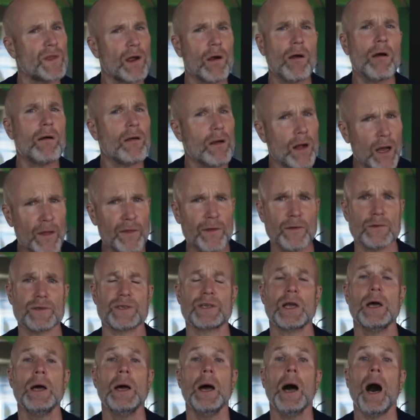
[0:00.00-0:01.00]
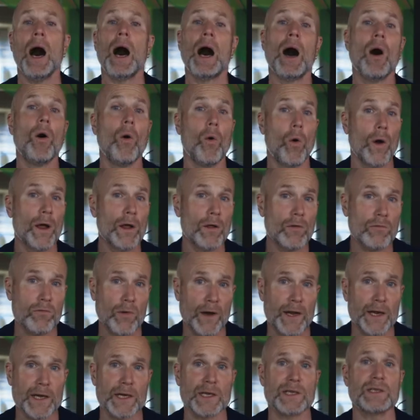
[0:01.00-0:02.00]
there are others, oil
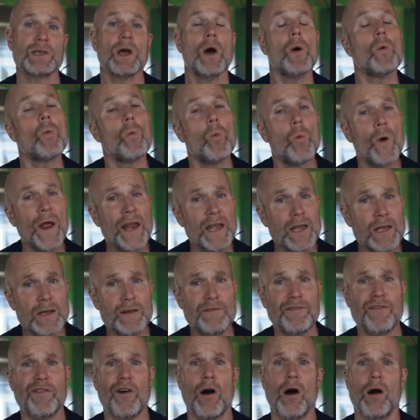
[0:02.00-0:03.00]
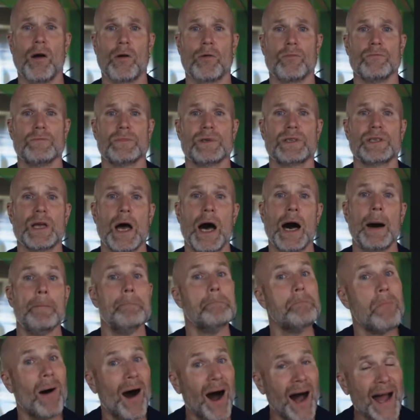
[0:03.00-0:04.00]
rigs, wind farms,
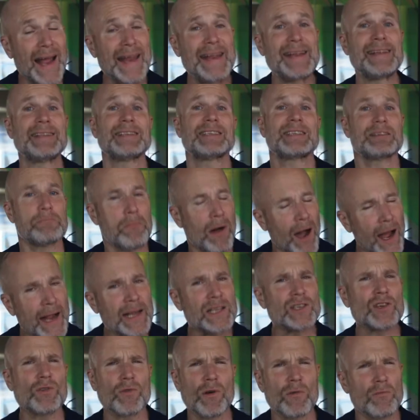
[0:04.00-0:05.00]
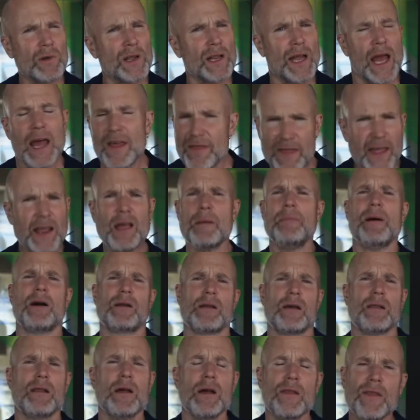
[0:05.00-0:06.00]
mines. Mines are a really, think about
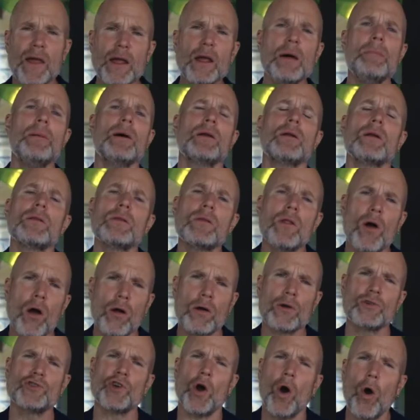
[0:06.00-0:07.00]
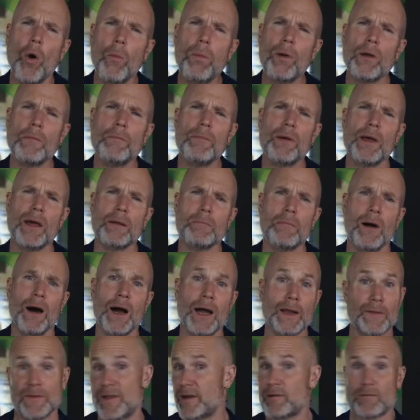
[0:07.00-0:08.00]
it. Think about a large open pit
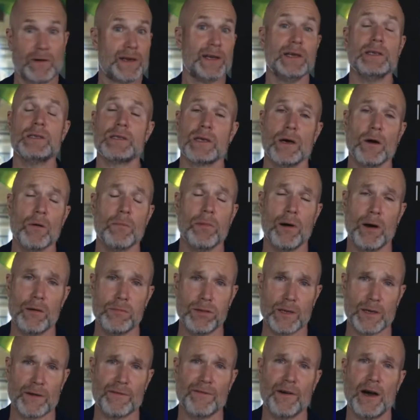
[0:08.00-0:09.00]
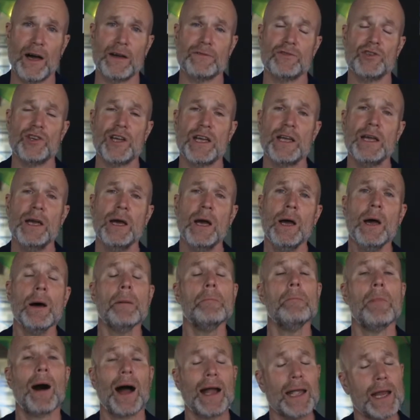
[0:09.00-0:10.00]
mine. There is no public 5G.
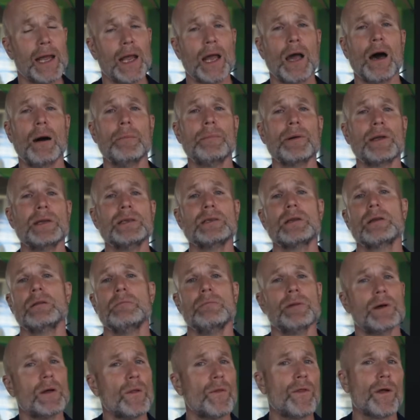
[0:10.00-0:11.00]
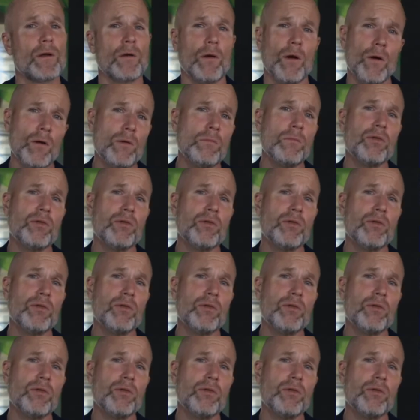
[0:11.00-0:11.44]
Mining companies can build their own